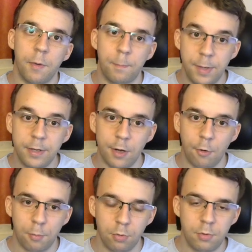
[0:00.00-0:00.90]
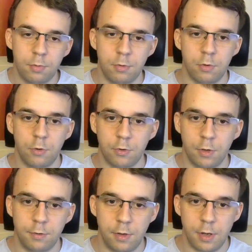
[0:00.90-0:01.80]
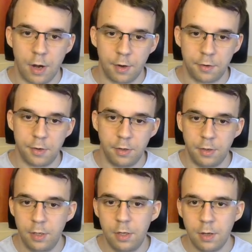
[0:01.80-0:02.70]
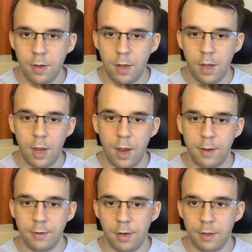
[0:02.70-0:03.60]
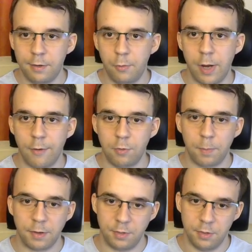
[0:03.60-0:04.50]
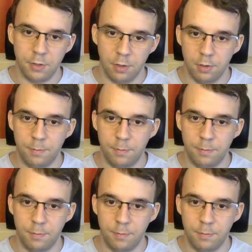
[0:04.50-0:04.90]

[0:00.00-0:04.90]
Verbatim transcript: ping output. So I'm just going to say RTT. And lastly, we have to pass in null.